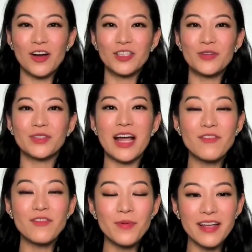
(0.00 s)
costumers,
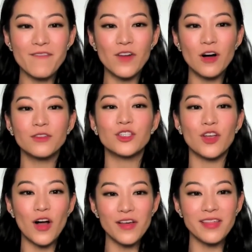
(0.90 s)
everybody involved
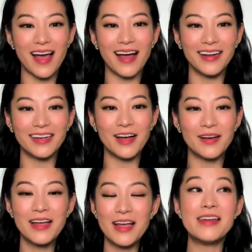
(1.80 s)
saw that. And
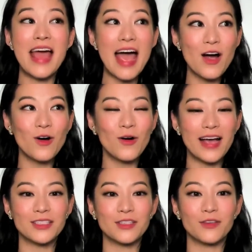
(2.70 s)
I, now,
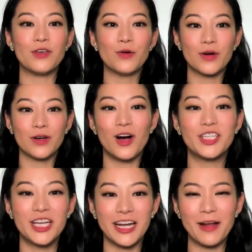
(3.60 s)
as a viewer
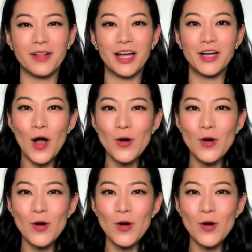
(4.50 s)
watching it, I'm like,